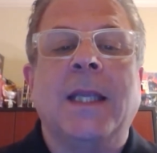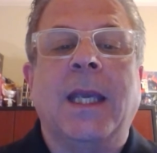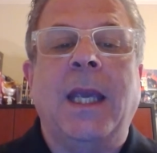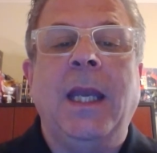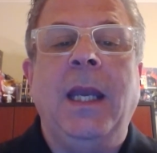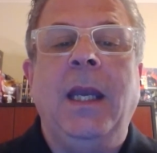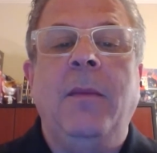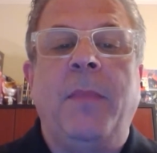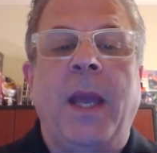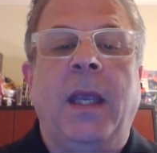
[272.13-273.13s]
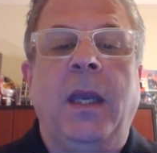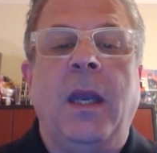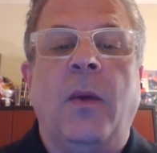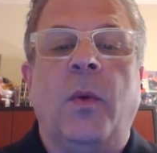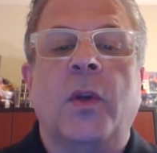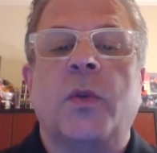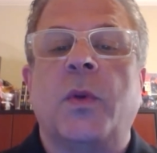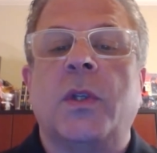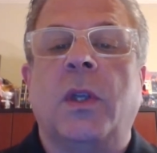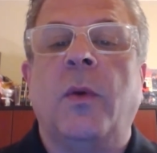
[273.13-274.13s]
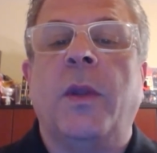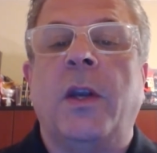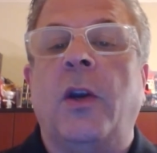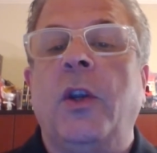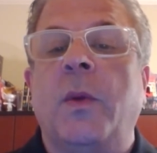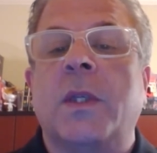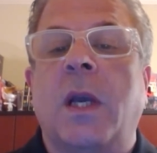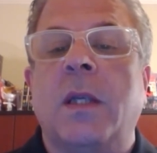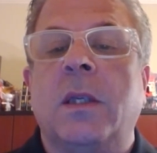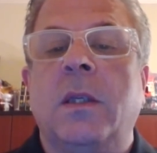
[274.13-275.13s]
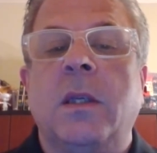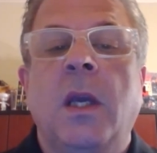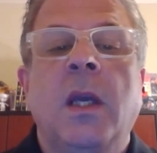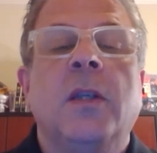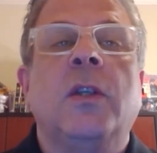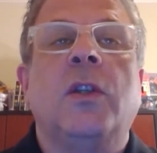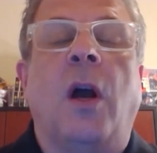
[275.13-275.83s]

as the Canadian banking networks were slower than our US cousins